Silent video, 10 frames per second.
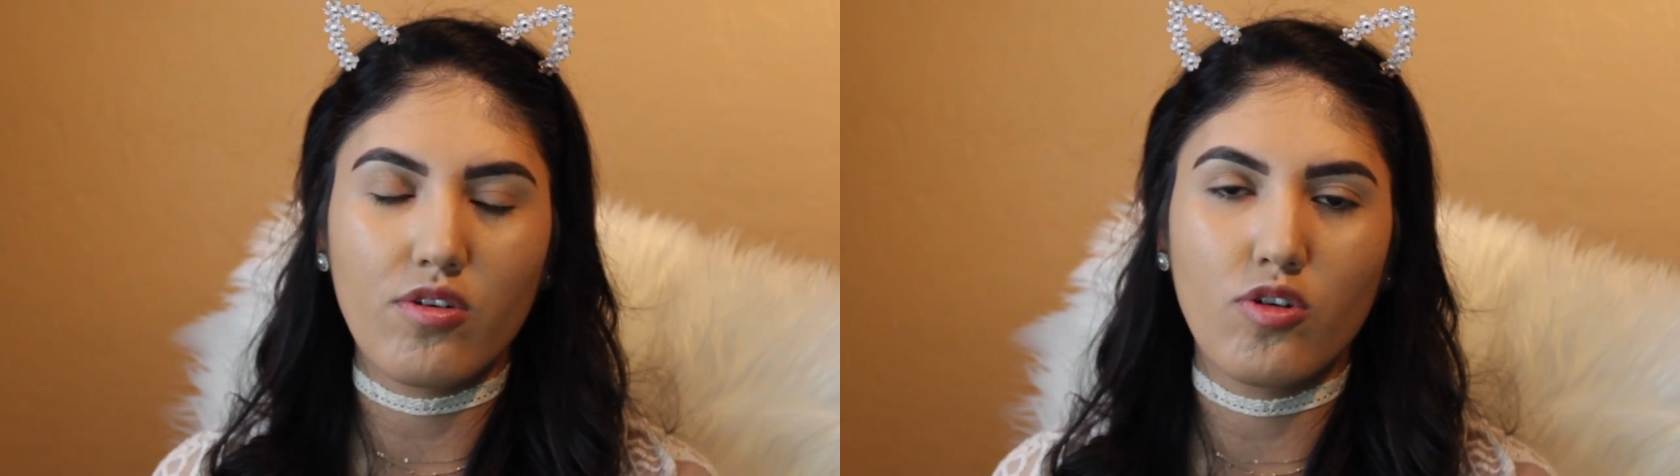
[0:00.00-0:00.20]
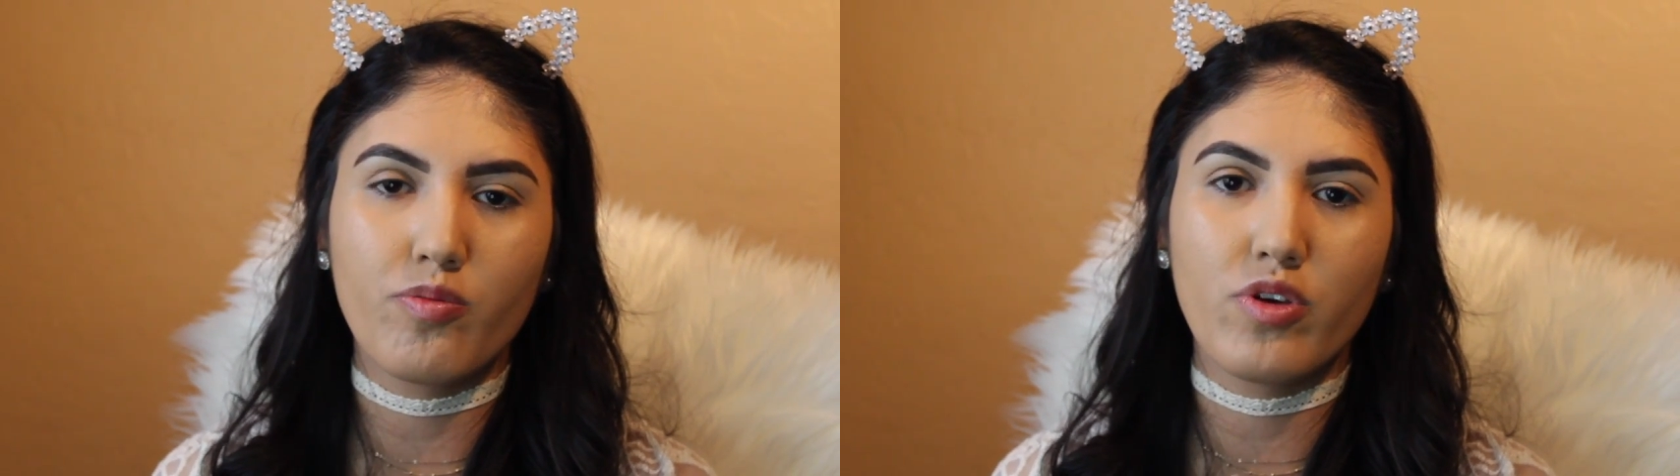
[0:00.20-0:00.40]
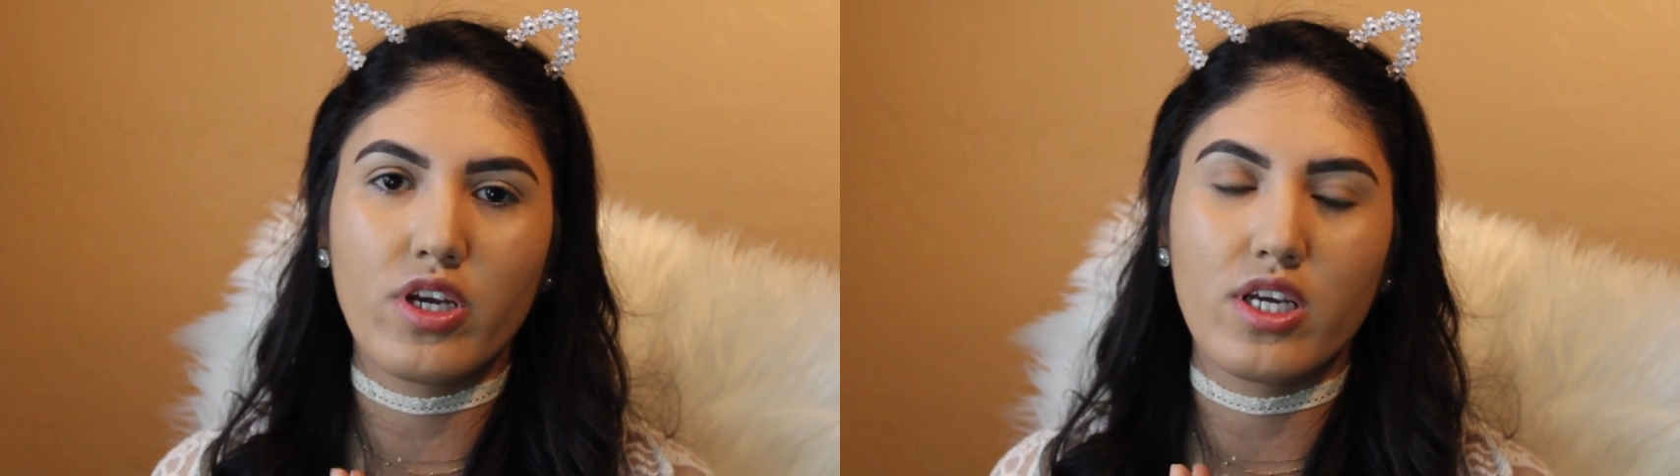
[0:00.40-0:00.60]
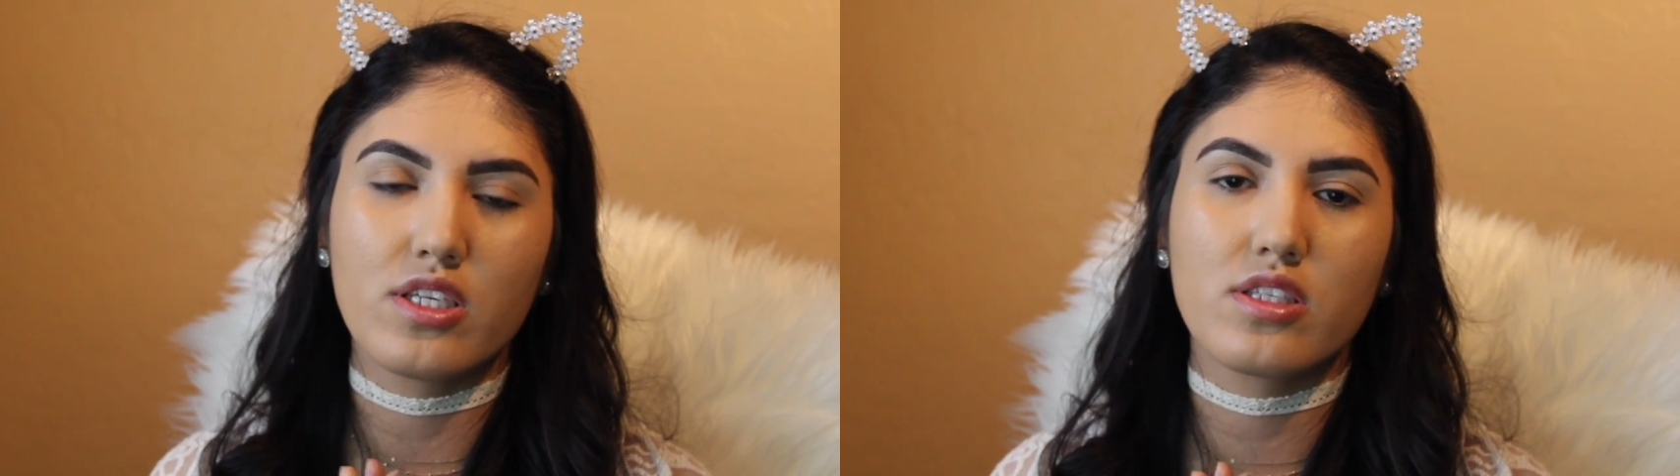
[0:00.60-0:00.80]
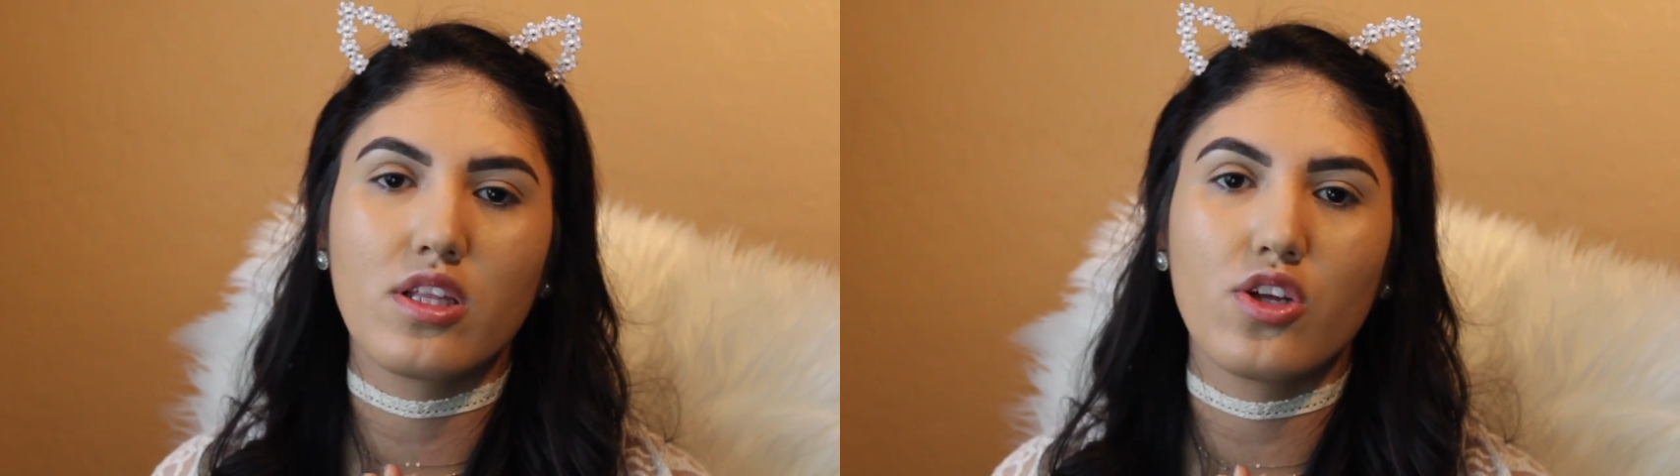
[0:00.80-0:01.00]
Hope you
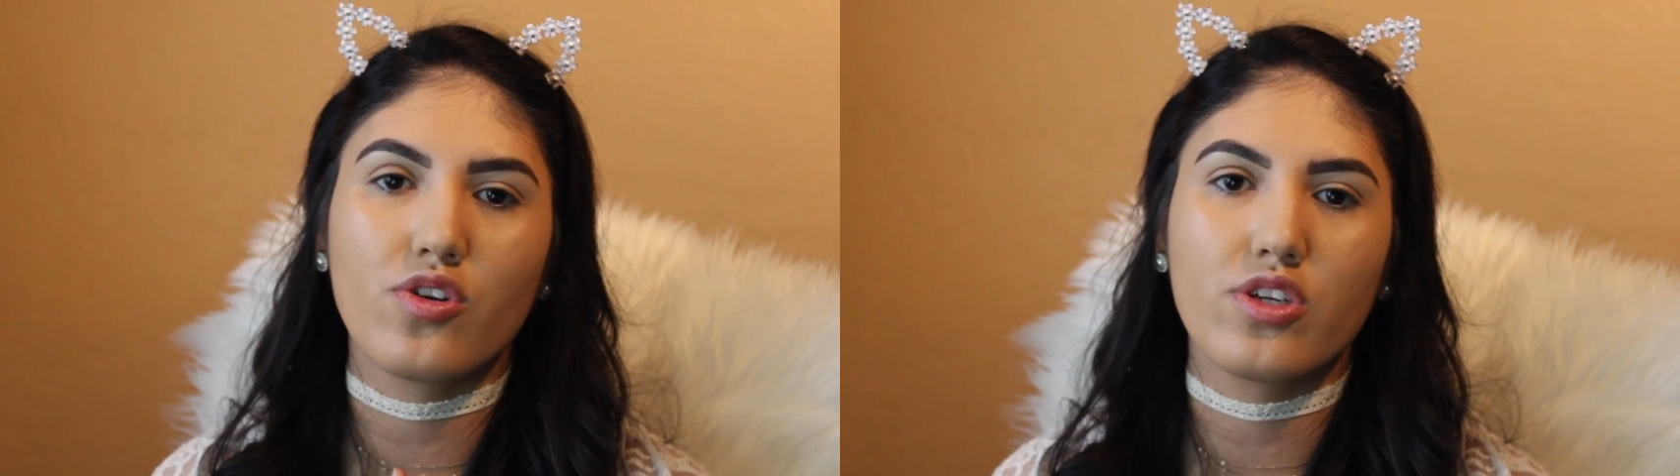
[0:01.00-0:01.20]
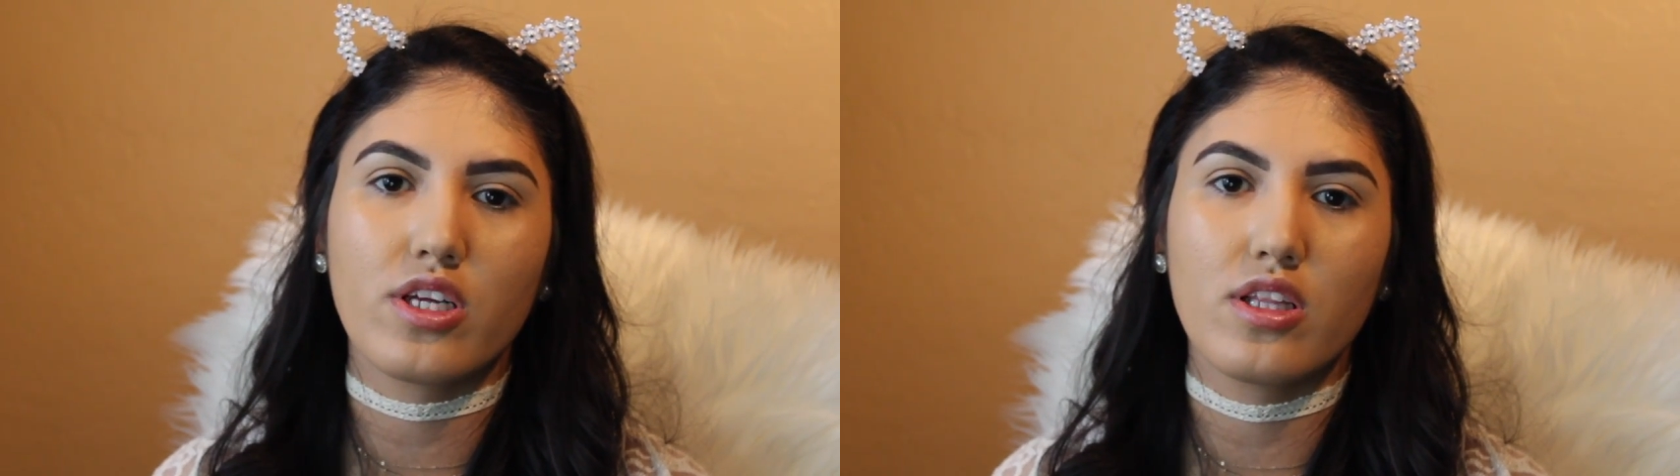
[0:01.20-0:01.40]
guys learned a